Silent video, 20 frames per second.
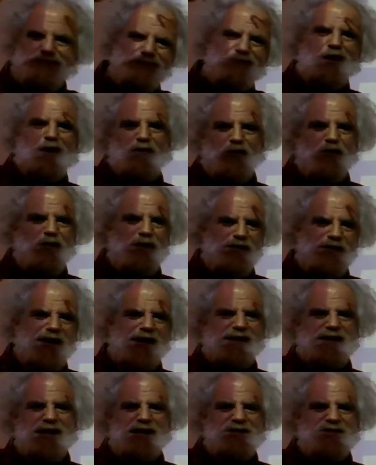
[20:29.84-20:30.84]
Although in
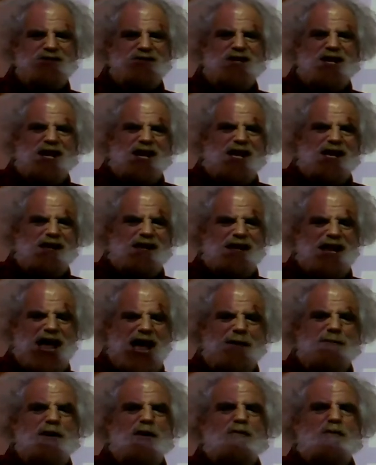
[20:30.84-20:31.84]
that case,
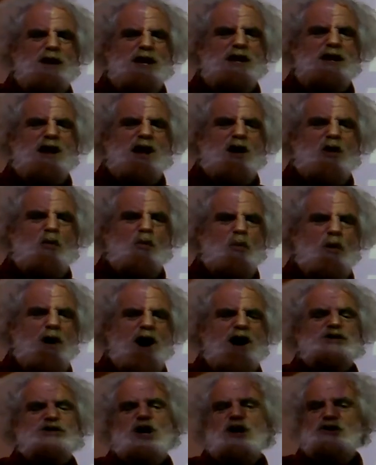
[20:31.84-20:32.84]
how about we
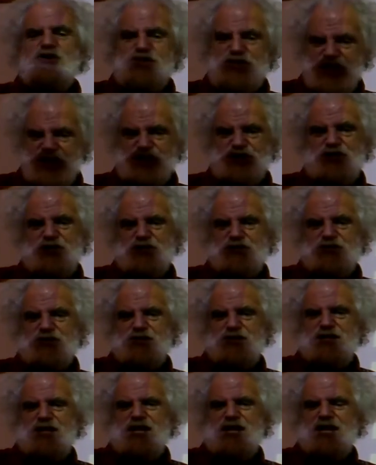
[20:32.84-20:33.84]
wash our dishes
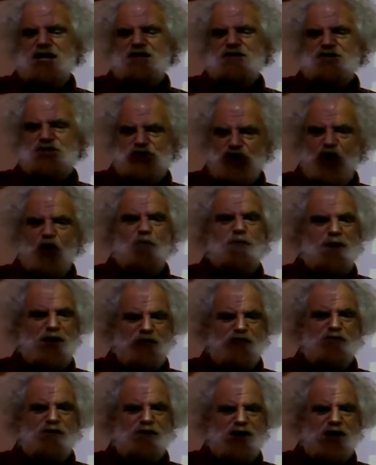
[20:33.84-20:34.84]
in soap
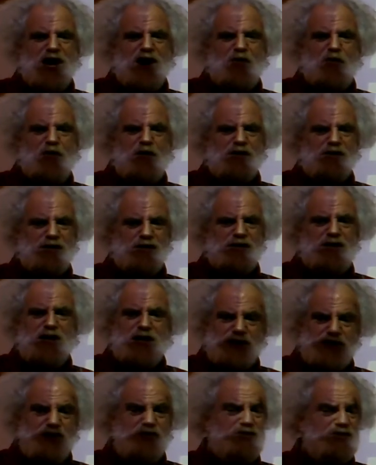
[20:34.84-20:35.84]
in real hot water
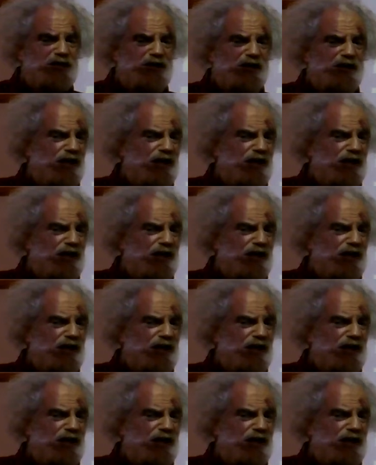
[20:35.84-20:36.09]
using